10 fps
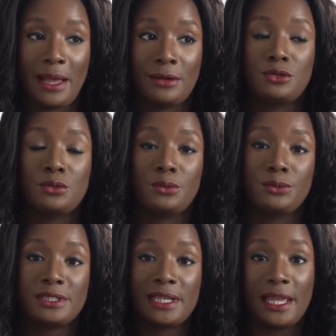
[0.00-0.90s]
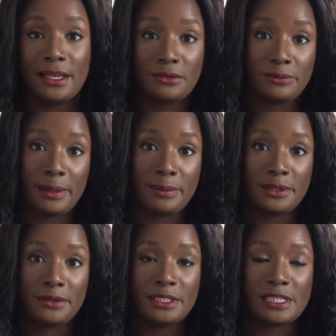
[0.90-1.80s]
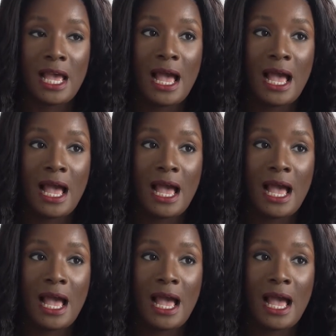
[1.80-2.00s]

out towards the end of my periods.